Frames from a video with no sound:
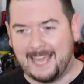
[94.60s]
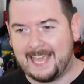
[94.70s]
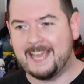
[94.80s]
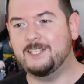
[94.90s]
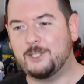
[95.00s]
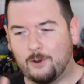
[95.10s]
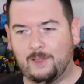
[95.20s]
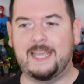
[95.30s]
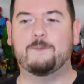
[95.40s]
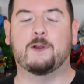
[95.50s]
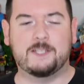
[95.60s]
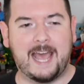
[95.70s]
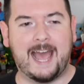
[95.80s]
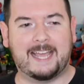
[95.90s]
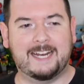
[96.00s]
He is your lead
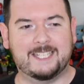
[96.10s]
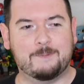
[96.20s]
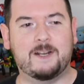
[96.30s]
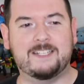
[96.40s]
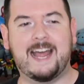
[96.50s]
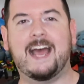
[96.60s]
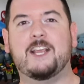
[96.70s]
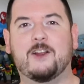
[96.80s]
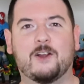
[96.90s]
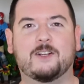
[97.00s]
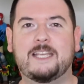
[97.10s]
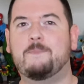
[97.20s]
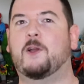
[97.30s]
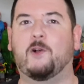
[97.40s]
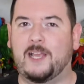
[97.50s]
protagonist, but he's not your
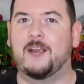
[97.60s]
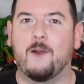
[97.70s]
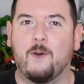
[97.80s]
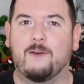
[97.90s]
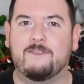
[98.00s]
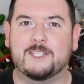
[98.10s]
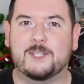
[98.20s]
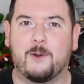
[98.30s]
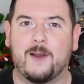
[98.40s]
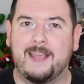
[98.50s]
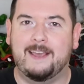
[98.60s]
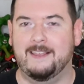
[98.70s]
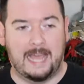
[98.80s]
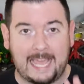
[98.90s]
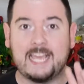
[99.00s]
typical hero of the story.
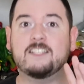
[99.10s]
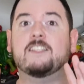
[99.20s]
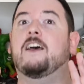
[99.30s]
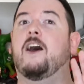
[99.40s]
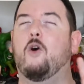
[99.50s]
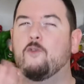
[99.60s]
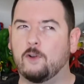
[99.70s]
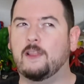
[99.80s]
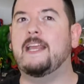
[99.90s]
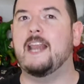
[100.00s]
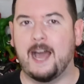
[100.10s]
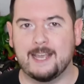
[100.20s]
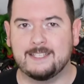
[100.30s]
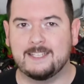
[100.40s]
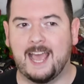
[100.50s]
He's overly
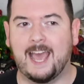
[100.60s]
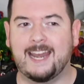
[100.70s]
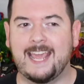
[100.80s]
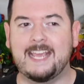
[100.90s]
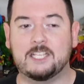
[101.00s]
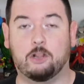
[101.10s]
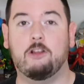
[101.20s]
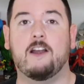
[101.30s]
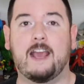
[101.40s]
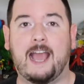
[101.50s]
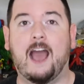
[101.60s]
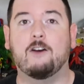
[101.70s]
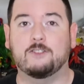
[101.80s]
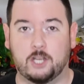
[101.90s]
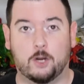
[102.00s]
nice, and he is learning
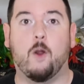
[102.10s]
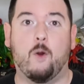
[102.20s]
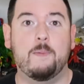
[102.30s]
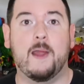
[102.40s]
how to grow a